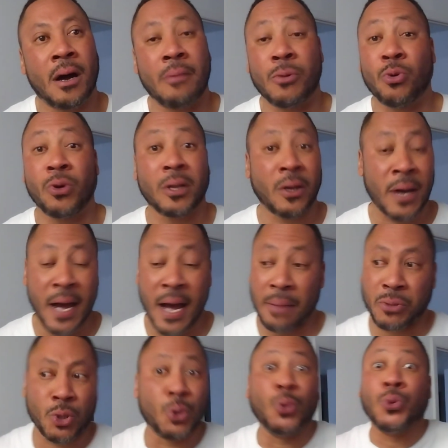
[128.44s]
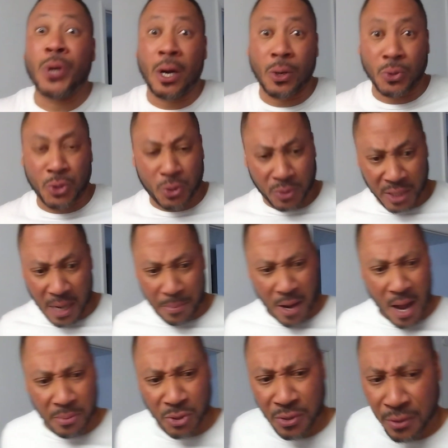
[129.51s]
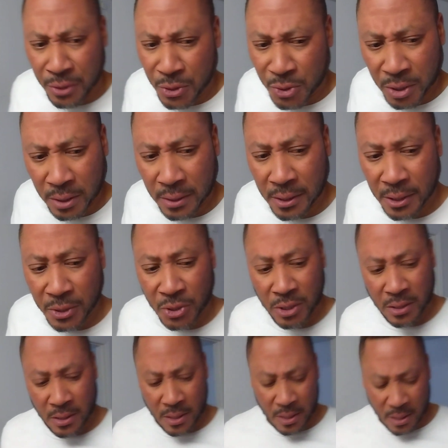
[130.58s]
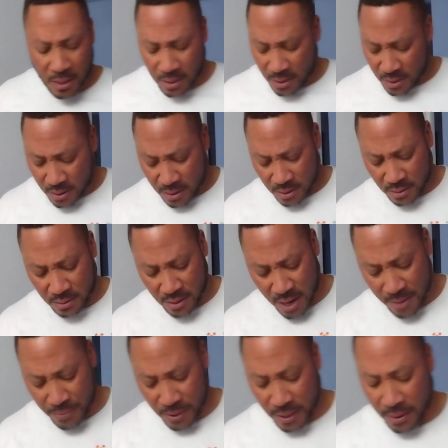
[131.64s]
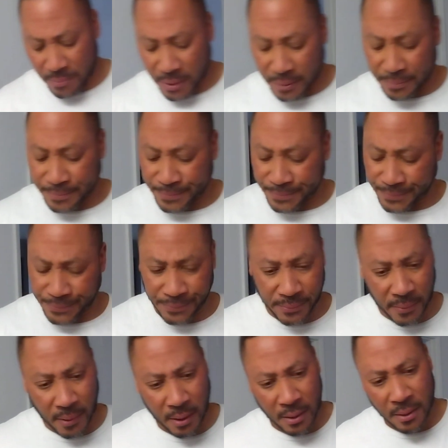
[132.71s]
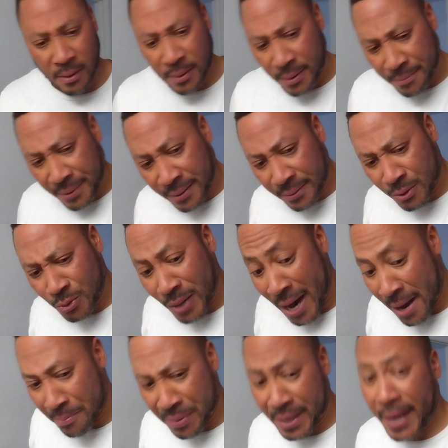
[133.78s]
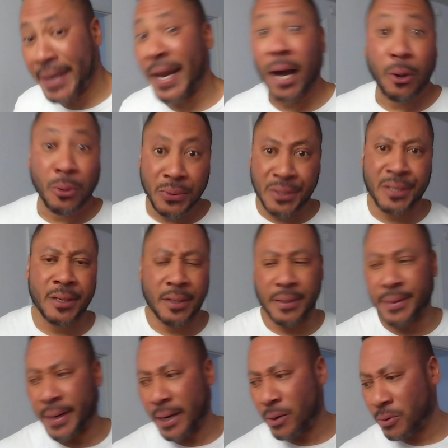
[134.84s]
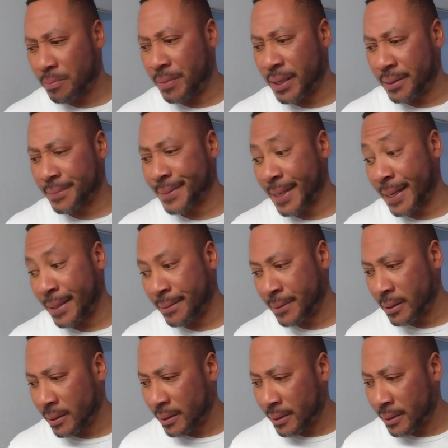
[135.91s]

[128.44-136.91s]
Amarillo hops, who knows what type of hops they're using in this IPA, but getting too IPA'd out now, but hey.